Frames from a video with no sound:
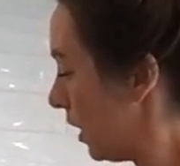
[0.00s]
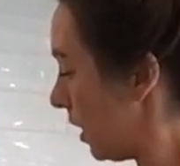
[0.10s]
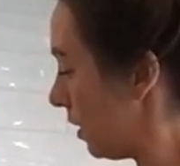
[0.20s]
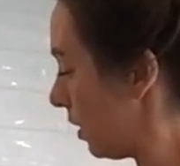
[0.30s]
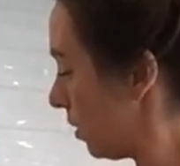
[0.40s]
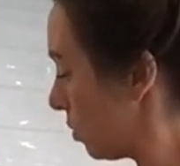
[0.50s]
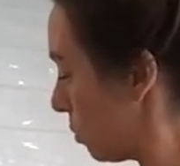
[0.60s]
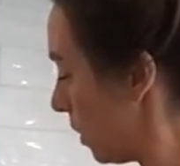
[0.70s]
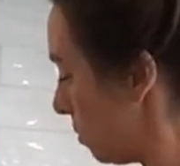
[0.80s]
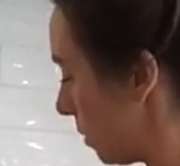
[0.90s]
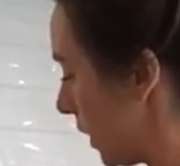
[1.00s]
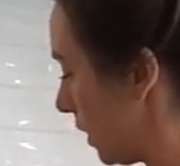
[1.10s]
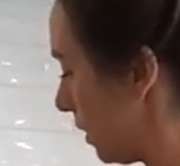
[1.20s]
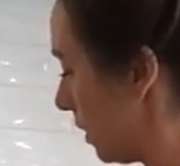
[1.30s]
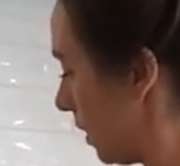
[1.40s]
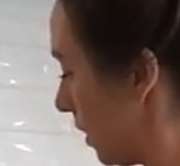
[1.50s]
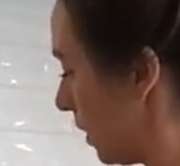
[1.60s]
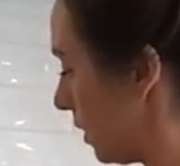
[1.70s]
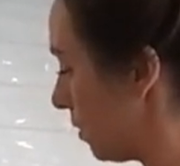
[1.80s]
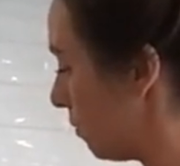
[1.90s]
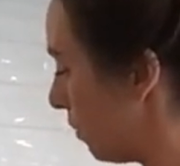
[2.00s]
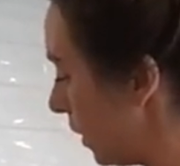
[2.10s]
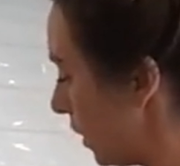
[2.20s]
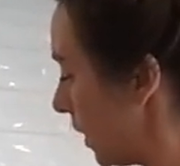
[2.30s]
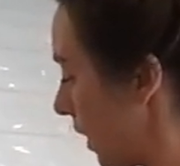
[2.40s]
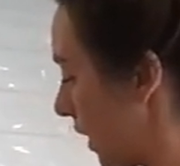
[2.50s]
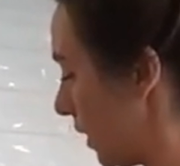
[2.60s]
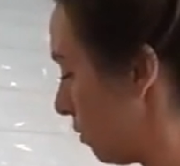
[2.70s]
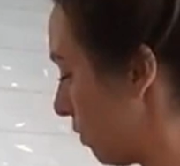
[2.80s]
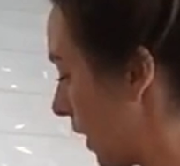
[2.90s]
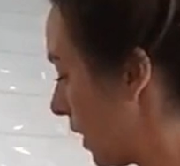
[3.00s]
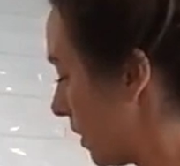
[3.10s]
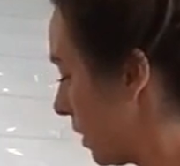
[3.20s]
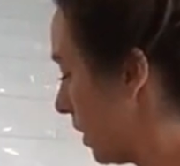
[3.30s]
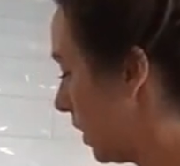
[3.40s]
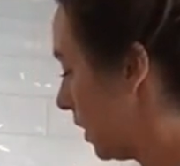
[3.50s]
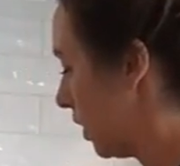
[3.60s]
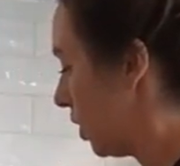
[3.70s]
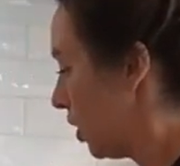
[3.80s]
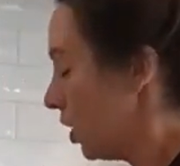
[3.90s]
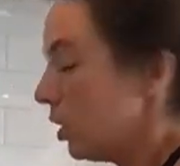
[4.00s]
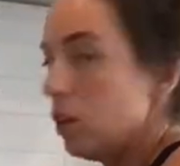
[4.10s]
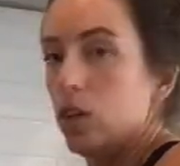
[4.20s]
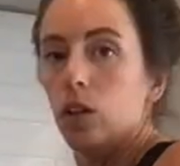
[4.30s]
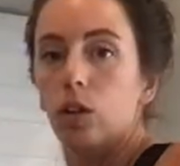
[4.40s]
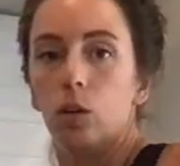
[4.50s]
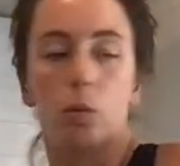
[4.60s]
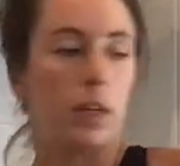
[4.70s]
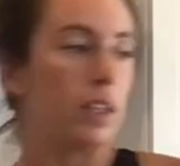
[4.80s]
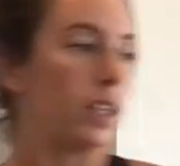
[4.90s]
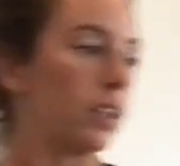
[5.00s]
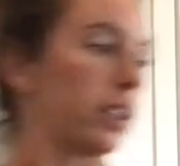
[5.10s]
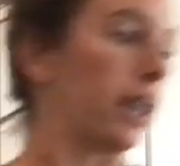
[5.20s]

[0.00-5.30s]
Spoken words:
and then there's one brand that is very high in fat. What you need to look